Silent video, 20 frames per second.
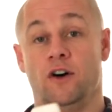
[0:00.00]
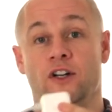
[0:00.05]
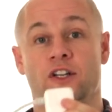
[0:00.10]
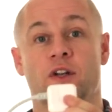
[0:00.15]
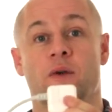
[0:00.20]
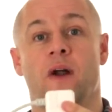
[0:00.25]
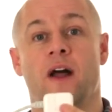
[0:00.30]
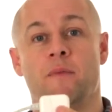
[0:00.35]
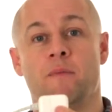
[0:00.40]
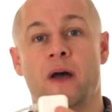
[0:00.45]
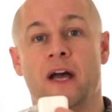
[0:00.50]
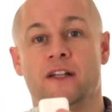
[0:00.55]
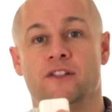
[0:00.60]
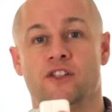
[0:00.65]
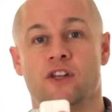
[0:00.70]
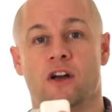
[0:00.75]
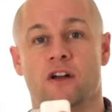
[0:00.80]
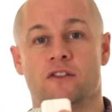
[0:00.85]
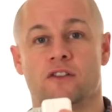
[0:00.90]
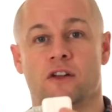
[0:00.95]
on your iPad
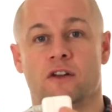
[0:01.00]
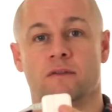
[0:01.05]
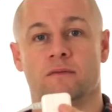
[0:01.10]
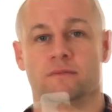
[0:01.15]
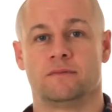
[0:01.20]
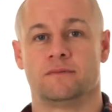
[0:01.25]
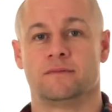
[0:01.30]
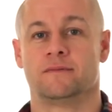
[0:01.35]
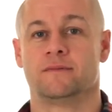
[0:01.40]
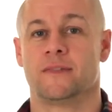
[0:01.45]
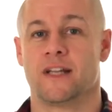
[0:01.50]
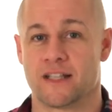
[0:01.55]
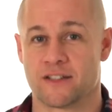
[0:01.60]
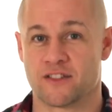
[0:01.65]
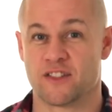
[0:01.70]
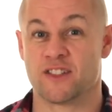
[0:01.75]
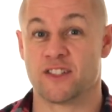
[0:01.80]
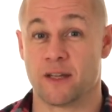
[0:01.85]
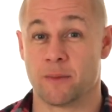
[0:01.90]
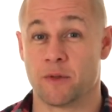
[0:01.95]
charger.
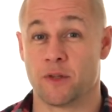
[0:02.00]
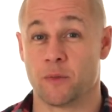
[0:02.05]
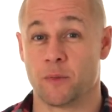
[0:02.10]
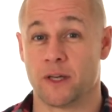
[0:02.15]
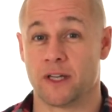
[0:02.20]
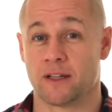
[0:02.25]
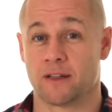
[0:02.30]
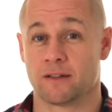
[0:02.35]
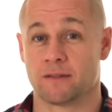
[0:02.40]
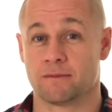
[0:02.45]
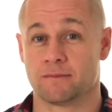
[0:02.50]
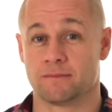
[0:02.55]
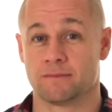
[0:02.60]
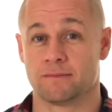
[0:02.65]
That's the tip of the week.